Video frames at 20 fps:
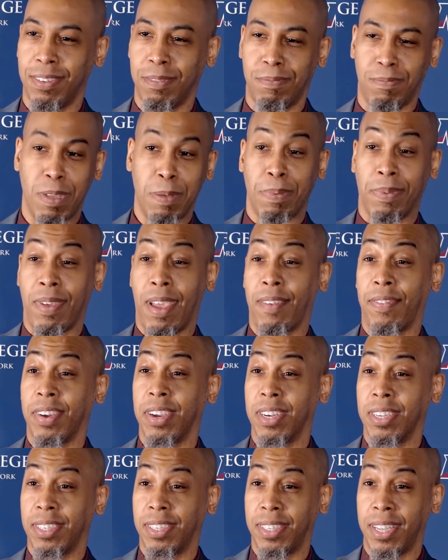people of
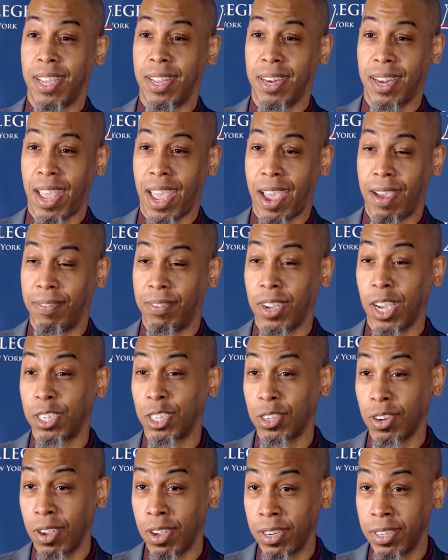African descent have
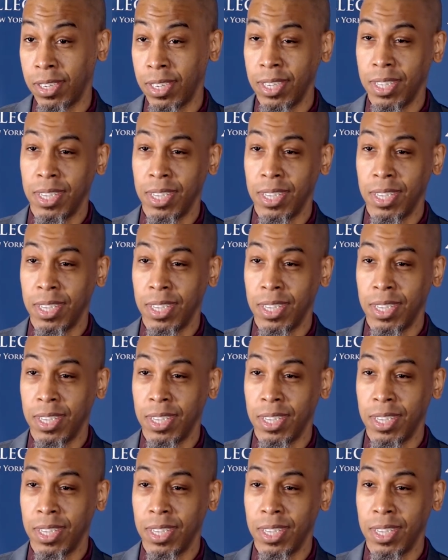touched on.